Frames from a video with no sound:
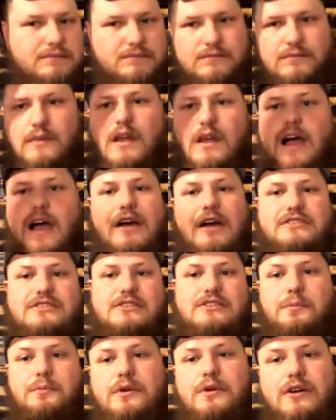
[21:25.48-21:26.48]
I was
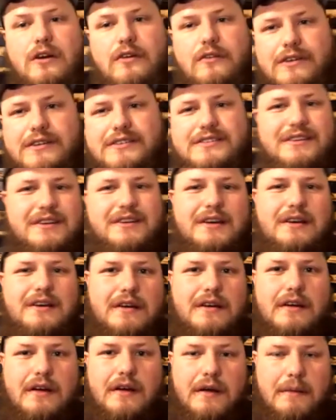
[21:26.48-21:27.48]
super nervous,
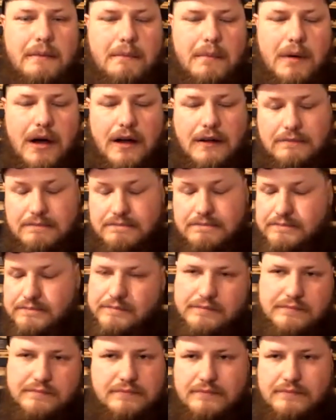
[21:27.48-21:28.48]
but
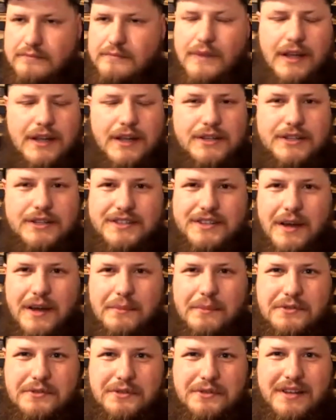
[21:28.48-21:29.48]
it just comes
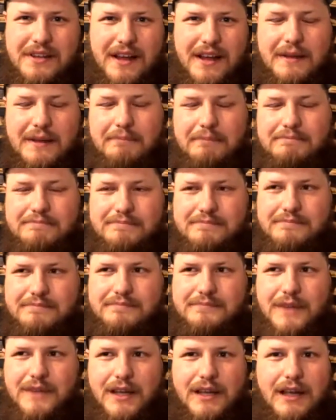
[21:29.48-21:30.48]
with time,
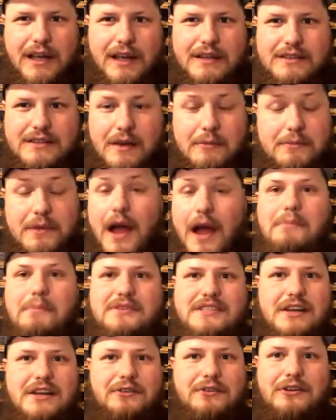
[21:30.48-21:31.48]
I guess. I'm
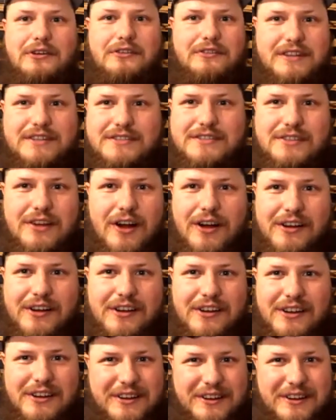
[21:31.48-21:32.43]
still nervous talking to you.